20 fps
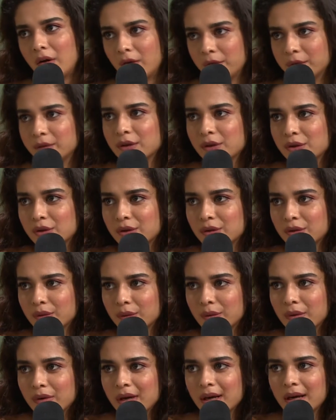of this
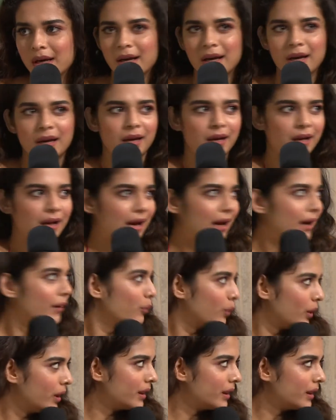show were